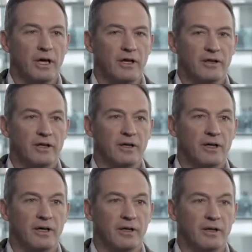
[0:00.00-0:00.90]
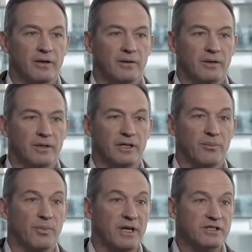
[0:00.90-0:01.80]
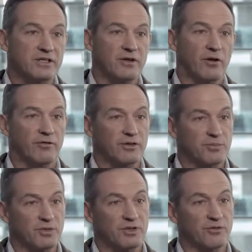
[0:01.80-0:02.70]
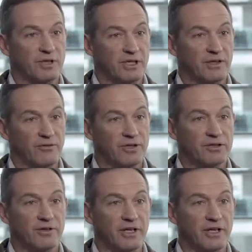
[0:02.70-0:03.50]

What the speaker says: the capacity of the specific individual